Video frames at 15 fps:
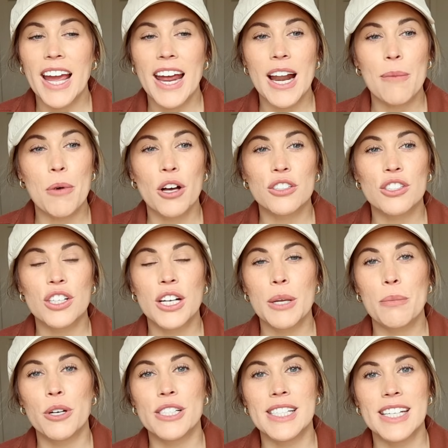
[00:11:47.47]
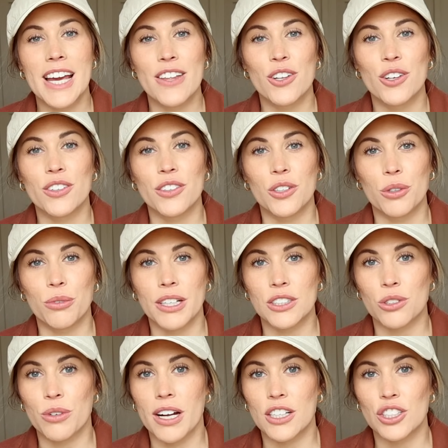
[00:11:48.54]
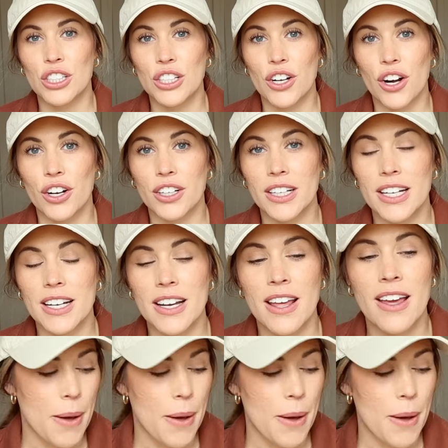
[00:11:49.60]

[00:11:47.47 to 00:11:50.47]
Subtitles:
and I'm also gonna put together a little resurrection garden.